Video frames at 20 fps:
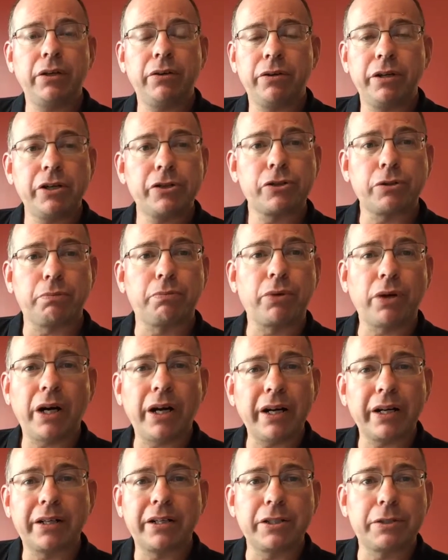your initial
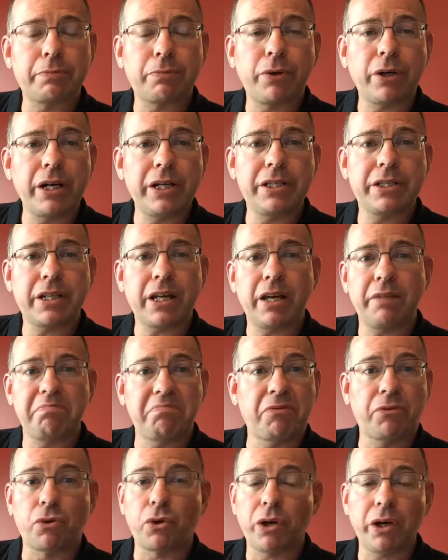product is priced
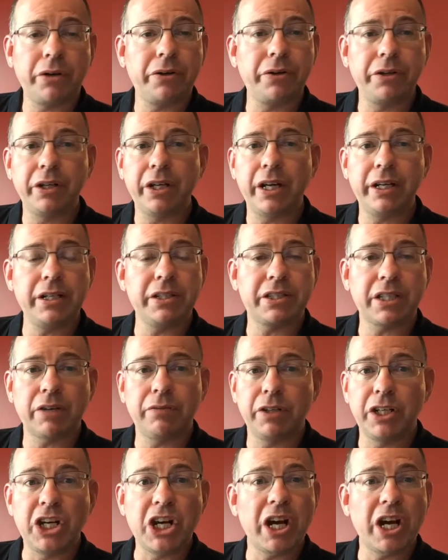at $497,